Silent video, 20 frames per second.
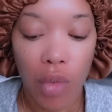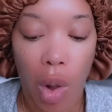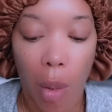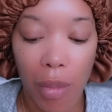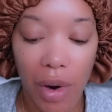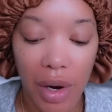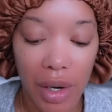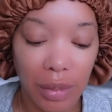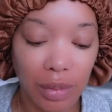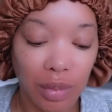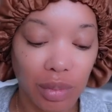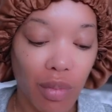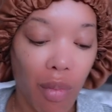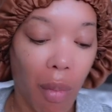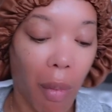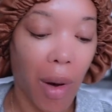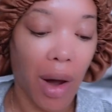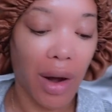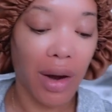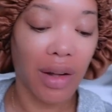But
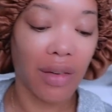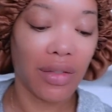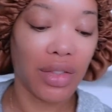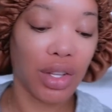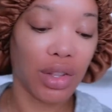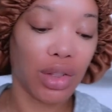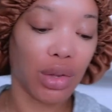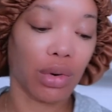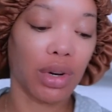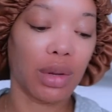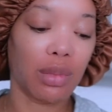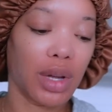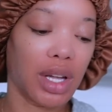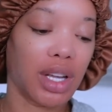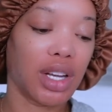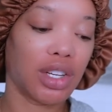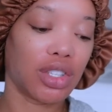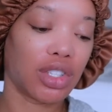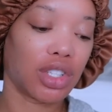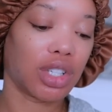I have the three
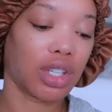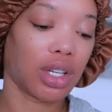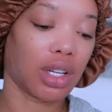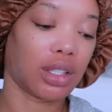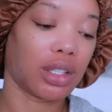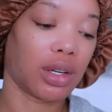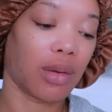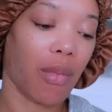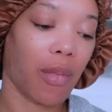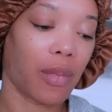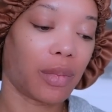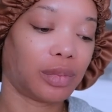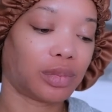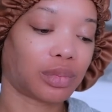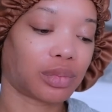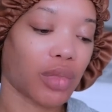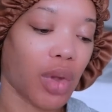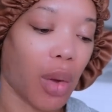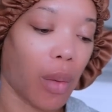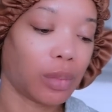bean chili
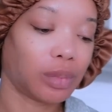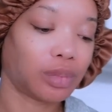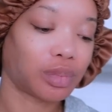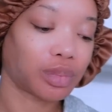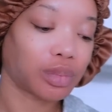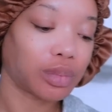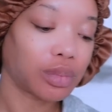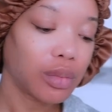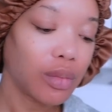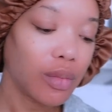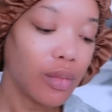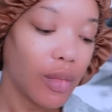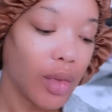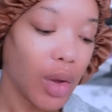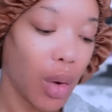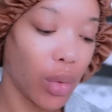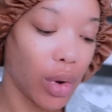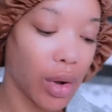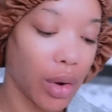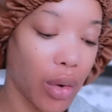
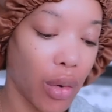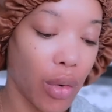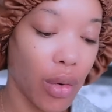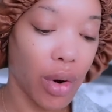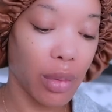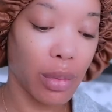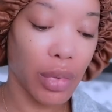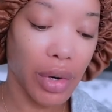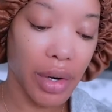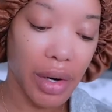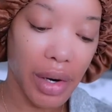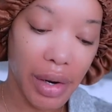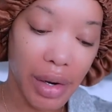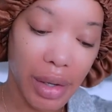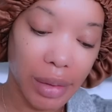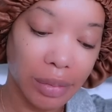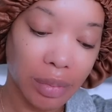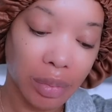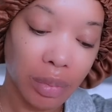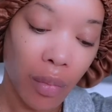with
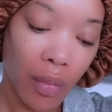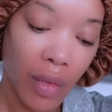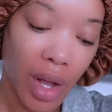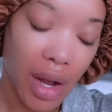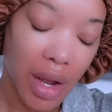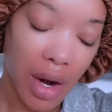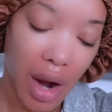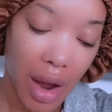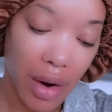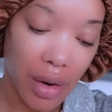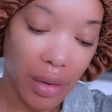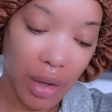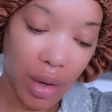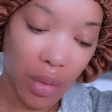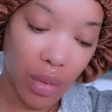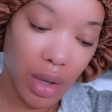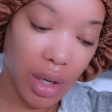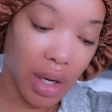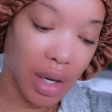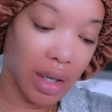cornbread, and I don't know
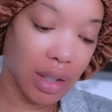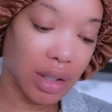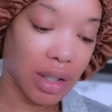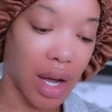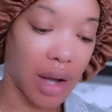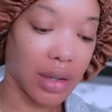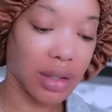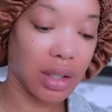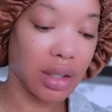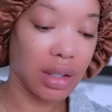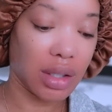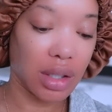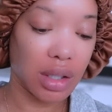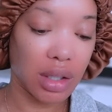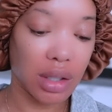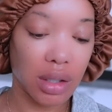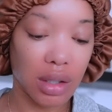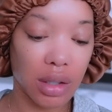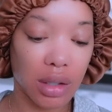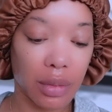what kind of sauce this
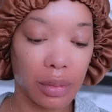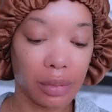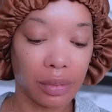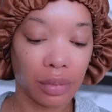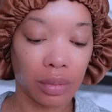is,